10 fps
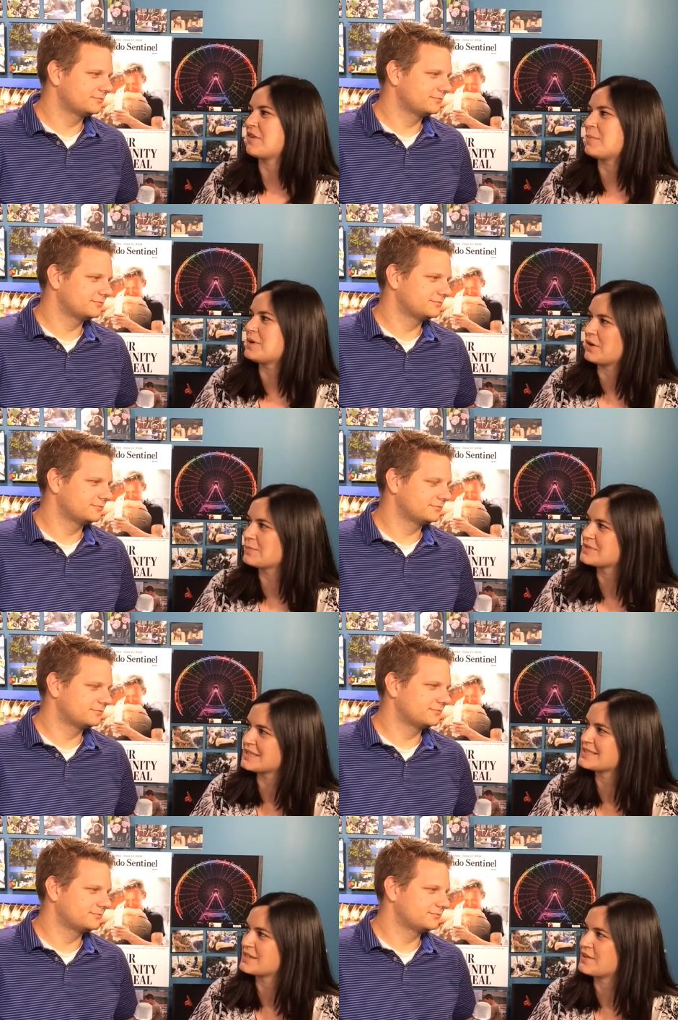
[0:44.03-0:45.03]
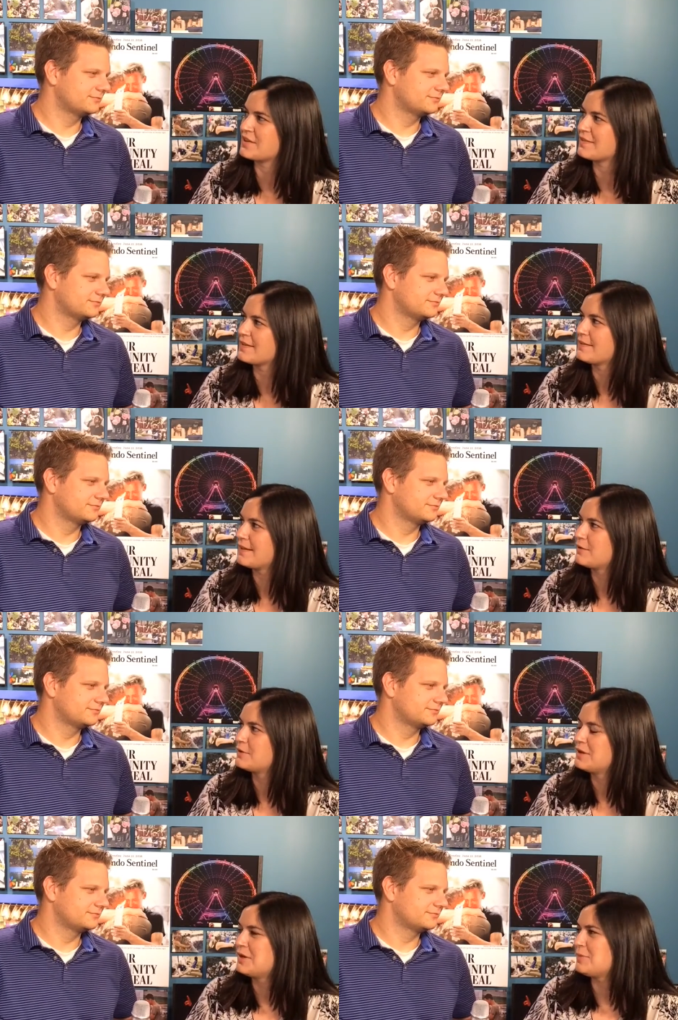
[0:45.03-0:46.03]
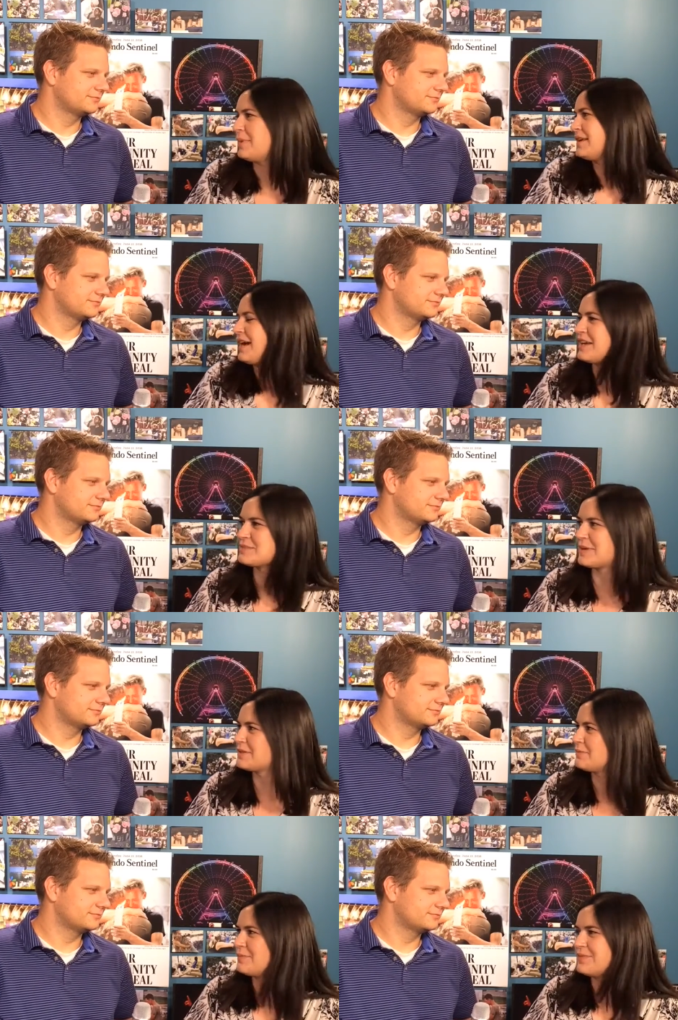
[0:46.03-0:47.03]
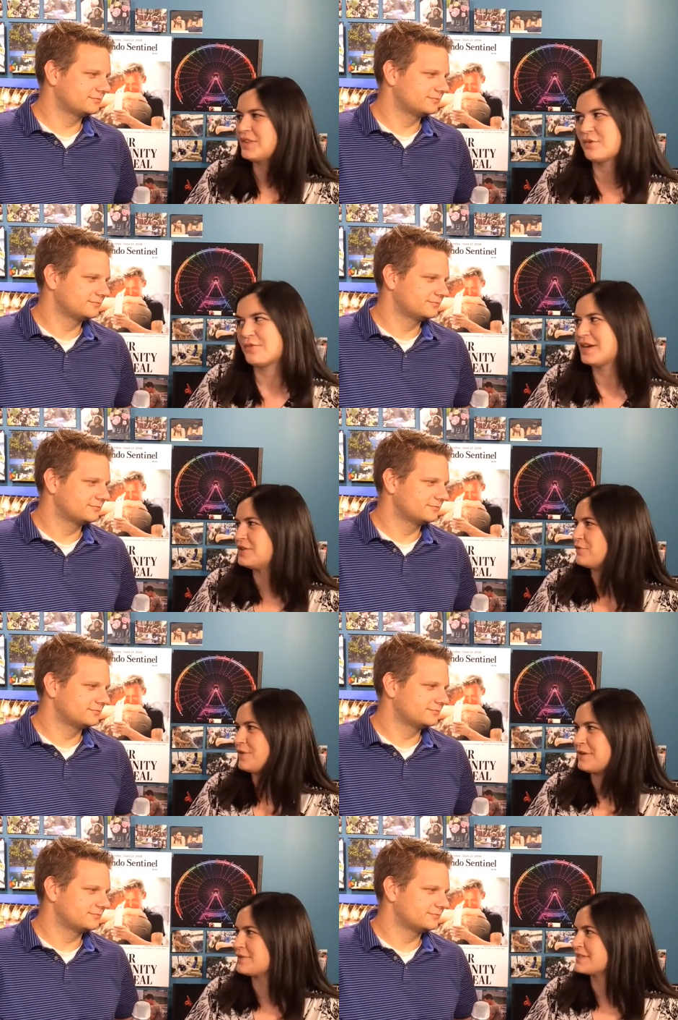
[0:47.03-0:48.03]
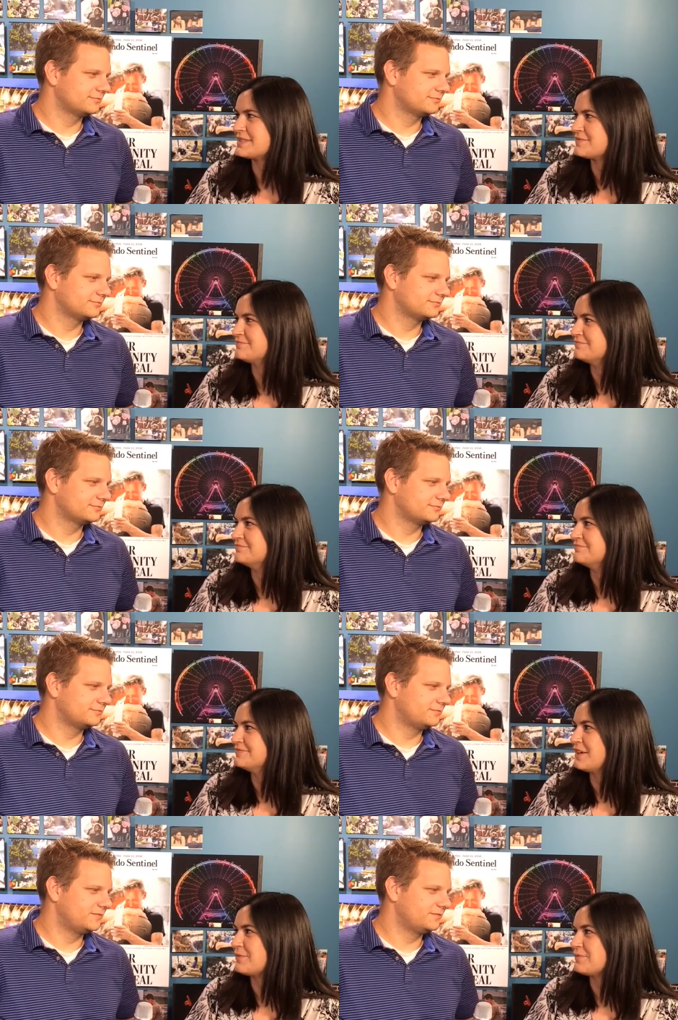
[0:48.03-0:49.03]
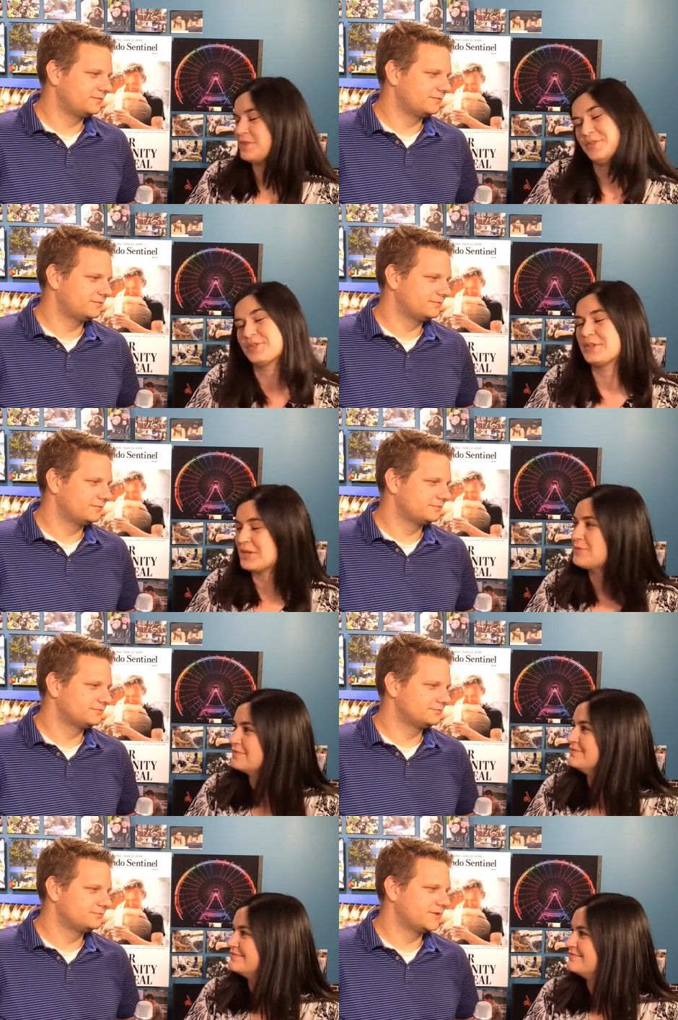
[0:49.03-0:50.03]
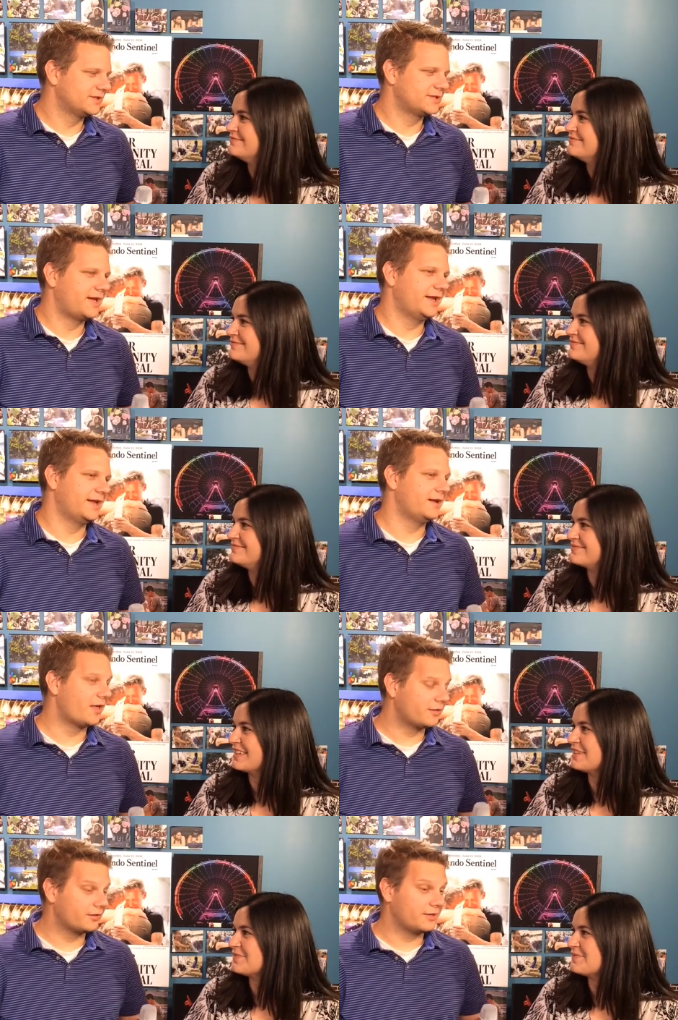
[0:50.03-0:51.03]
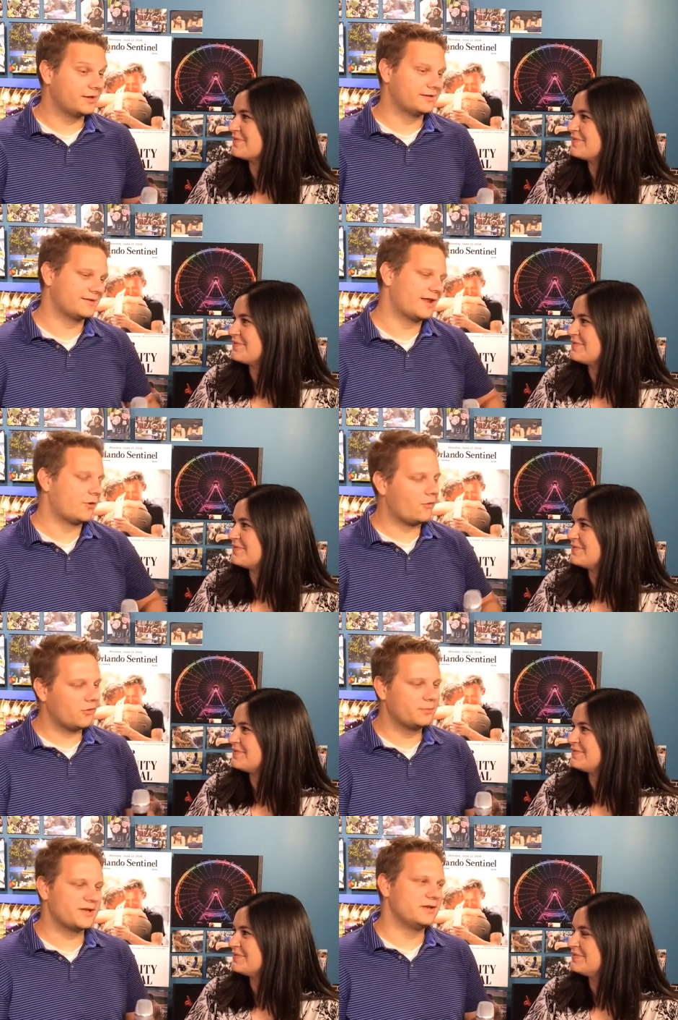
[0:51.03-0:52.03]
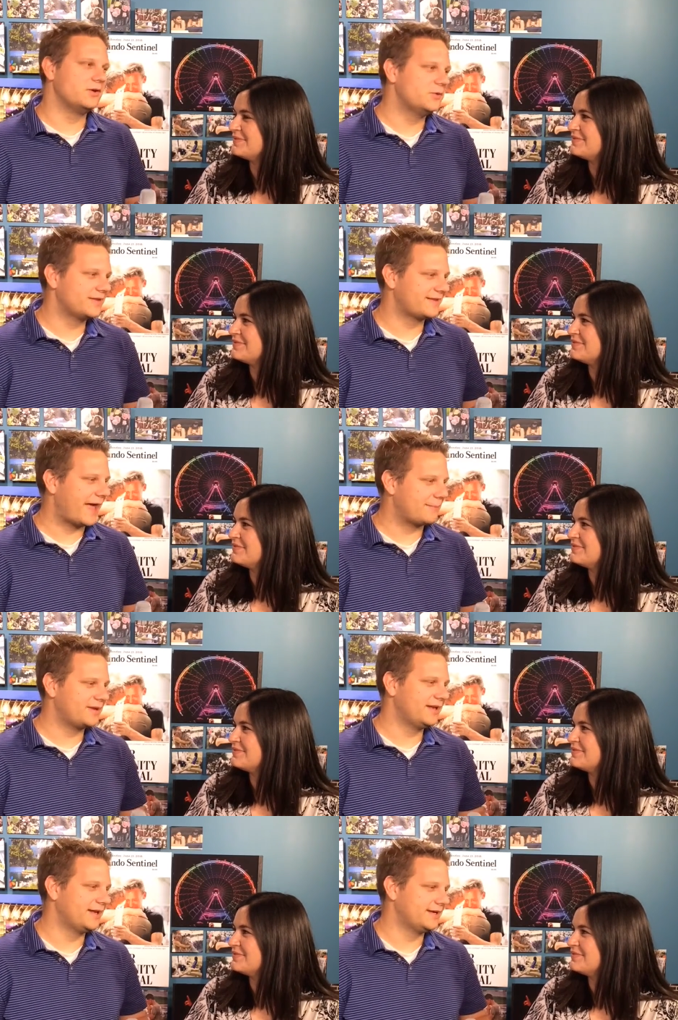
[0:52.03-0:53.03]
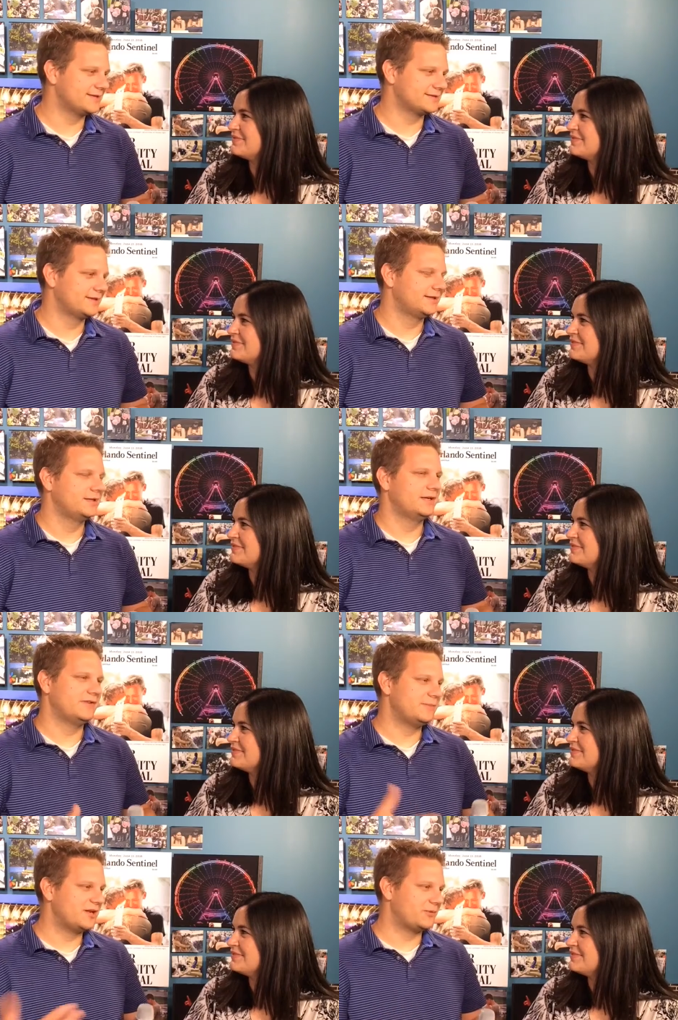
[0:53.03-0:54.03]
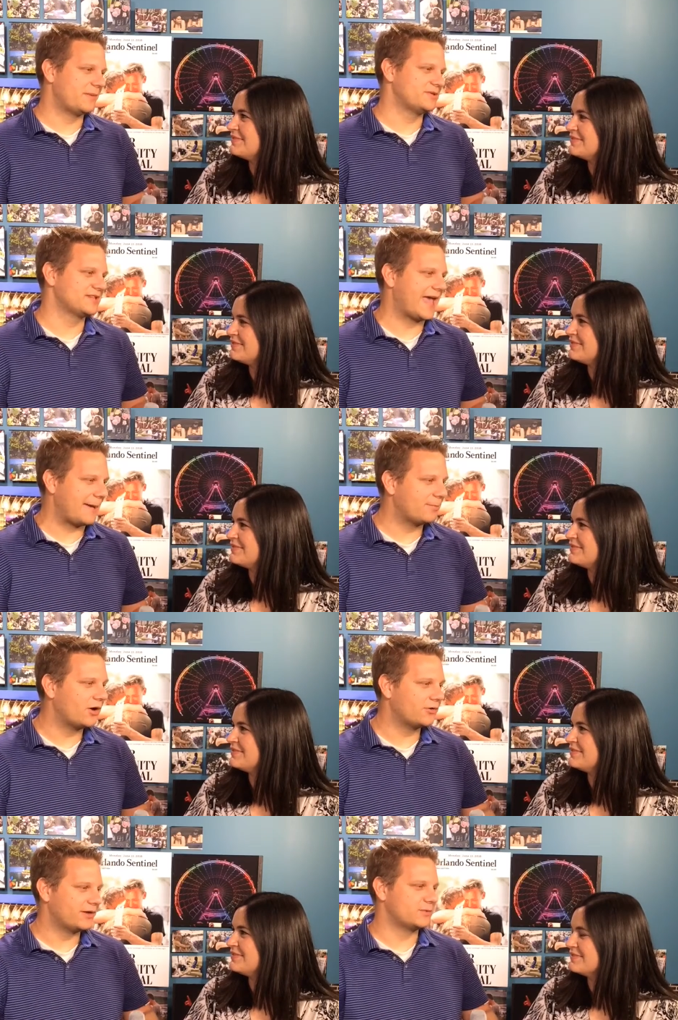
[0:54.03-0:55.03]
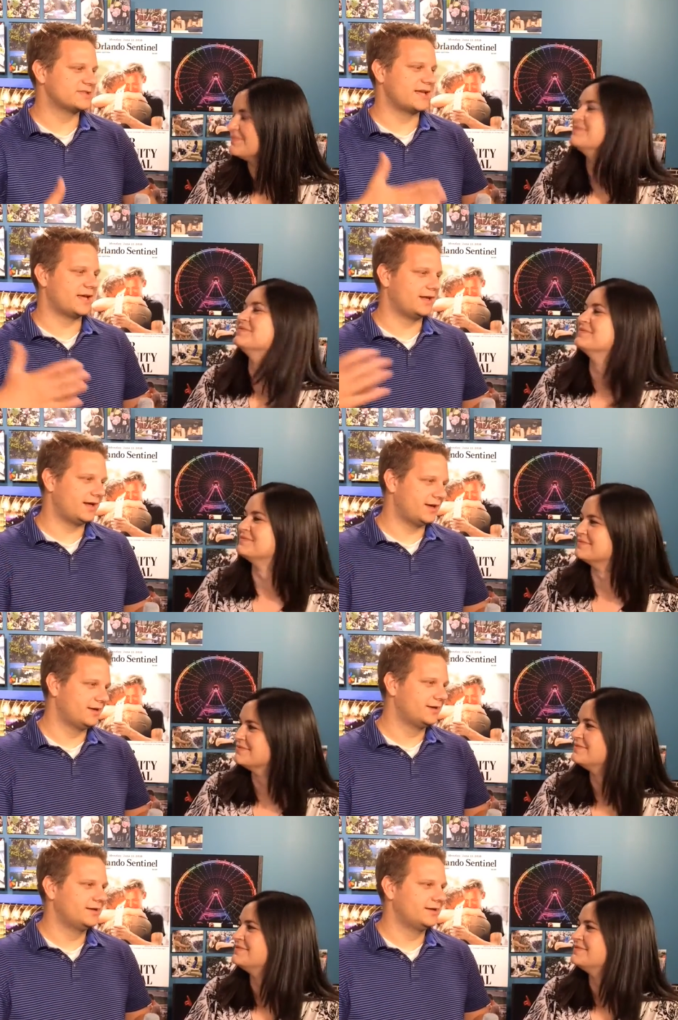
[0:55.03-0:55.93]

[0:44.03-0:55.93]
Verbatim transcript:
Speaker 1: of up in arms that it's not on there now, but I expect they'll find new favorites. You know, usually do.
Speaker 2: Very exciting. And another thing that's kind of old but new that's happening is if anybody remembers Kappo that was at uh, mm-hmm. uh,